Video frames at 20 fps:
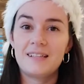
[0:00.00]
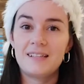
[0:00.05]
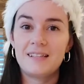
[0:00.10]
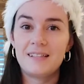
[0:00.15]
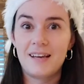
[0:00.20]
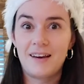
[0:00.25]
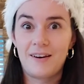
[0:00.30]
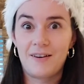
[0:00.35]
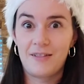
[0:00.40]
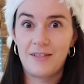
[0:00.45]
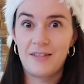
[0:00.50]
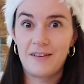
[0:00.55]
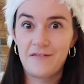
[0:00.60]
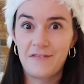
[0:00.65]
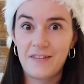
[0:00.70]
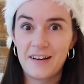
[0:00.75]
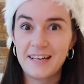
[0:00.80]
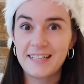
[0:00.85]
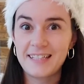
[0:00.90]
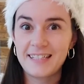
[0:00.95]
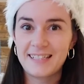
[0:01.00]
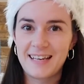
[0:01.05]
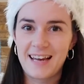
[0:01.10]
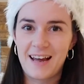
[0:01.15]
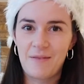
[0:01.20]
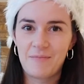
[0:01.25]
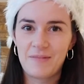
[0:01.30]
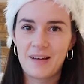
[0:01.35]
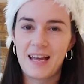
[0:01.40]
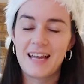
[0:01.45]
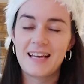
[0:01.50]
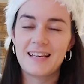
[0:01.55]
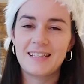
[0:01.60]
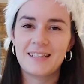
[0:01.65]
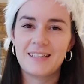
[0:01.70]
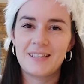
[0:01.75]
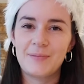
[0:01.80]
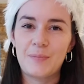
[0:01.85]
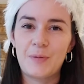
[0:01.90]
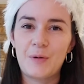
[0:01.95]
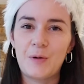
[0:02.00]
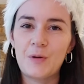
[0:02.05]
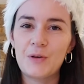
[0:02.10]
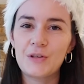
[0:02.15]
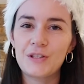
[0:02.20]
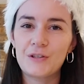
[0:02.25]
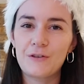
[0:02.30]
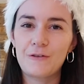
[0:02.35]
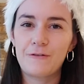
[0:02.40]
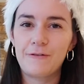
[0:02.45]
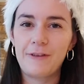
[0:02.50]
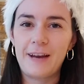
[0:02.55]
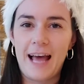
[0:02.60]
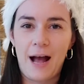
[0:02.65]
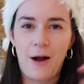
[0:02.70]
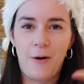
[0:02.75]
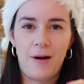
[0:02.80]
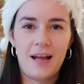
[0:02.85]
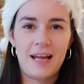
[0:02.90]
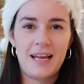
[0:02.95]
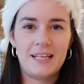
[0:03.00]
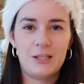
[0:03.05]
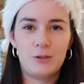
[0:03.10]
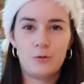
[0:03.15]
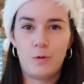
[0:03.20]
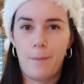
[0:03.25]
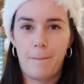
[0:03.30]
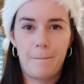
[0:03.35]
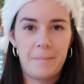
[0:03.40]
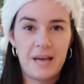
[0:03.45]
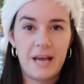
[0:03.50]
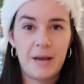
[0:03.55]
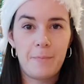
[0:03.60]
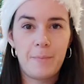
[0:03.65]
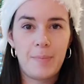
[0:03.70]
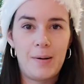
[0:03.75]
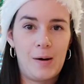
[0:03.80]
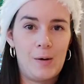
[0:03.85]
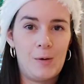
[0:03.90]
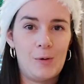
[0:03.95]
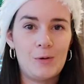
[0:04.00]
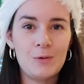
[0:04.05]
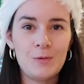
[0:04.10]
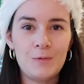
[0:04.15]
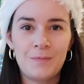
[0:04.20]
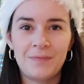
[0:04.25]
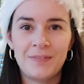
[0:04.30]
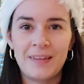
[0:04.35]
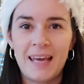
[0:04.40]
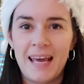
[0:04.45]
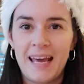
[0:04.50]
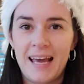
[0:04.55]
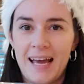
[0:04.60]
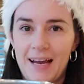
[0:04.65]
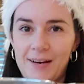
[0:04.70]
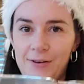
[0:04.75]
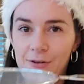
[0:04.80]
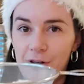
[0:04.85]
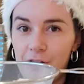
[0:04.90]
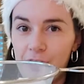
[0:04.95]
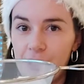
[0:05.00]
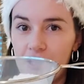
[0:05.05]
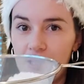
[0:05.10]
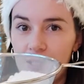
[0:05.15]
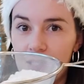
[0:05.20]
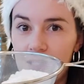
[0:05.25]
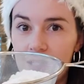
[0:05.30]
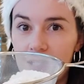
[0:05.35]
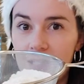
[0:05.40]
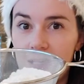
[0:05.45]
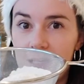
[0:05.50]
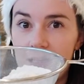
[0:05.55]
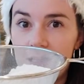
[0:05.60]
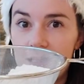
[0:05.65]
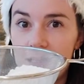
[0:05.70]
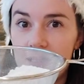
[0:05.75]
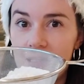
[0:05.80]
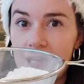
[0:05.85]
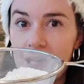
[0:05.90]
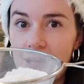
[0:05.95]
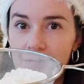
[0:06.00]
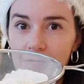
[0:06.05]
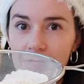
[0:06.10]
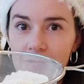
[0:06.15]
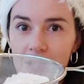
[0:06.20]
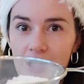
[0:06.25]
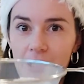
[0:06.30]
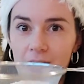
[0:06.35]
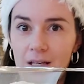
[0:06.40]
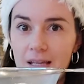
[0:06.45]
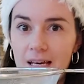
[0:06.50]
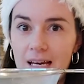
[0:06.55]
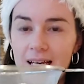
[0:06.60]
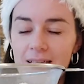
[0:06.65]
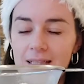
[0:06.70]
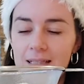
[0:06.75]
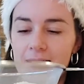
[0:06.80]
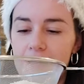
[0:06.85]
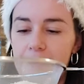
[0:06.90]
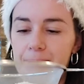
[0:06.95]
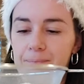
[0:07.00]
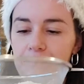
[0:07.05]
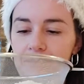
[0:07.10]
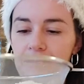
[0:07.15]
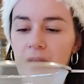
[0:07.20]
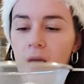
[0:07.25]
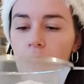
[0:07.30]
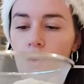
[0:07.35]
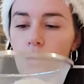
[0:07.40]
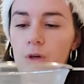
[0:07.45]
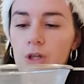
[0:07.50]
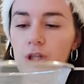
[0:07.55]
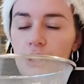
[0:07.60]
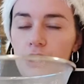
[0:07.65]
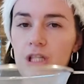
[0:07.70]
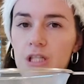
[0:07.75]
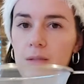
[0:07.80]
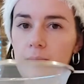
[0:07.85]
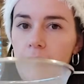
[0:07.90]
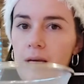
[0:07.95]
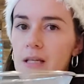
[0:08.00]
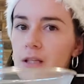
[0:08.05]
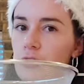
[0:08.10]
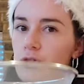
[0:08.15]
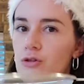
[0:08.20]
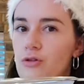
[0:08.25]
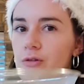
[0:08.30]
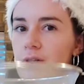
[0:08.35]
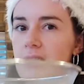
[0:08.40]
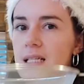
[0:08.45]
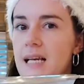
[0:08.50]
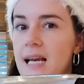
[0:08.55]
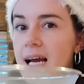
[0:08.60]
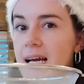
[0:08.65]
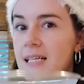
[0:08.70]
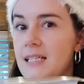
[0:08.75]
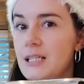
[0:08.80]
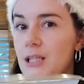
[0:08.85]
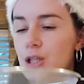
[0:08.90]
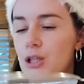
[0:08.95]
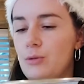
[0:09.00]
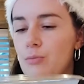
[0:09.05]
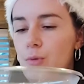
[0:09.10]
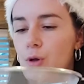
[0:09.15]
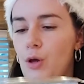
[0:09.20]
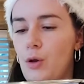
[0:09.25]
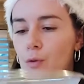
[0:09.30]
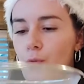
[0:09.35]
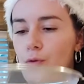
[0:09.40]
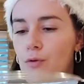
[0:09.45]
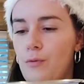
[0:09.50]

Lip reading: So the first step is to pour your flour into a big bowl, and you're going to use a sieve to do this, which just makes sure it's nice and smooth.